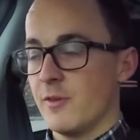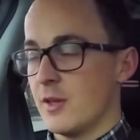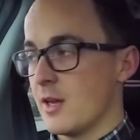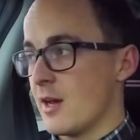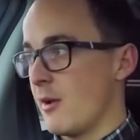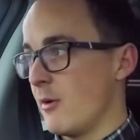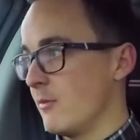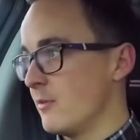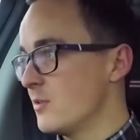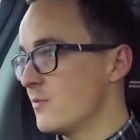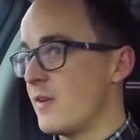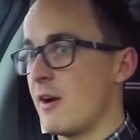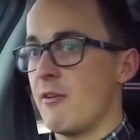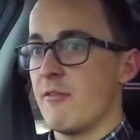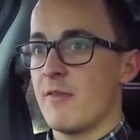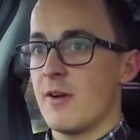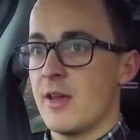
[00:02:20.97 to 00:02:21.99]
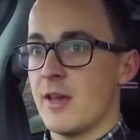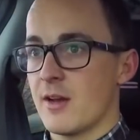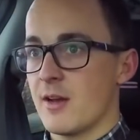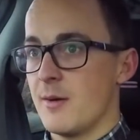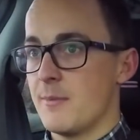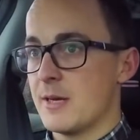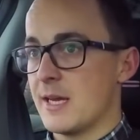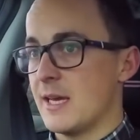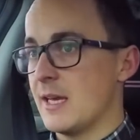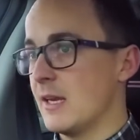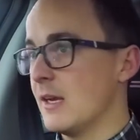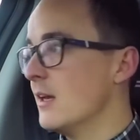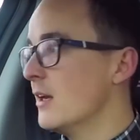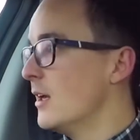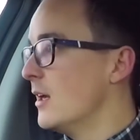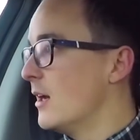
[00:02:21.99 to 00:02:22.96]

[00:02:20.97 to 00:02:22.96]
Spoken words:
You know, it's very accommodating